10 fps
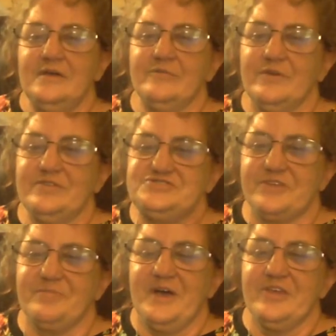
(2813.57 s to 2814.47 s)
with
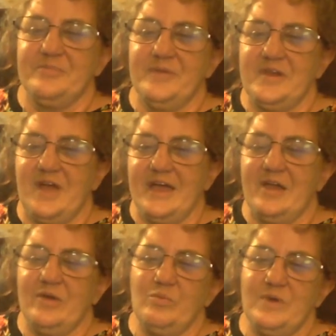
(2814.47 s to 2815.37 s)
just my husband and I. I
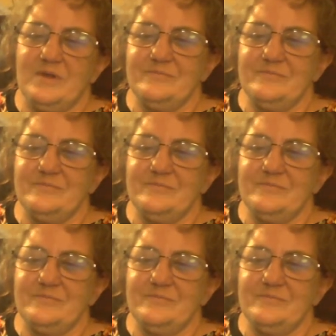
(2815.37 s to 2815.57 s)
don't want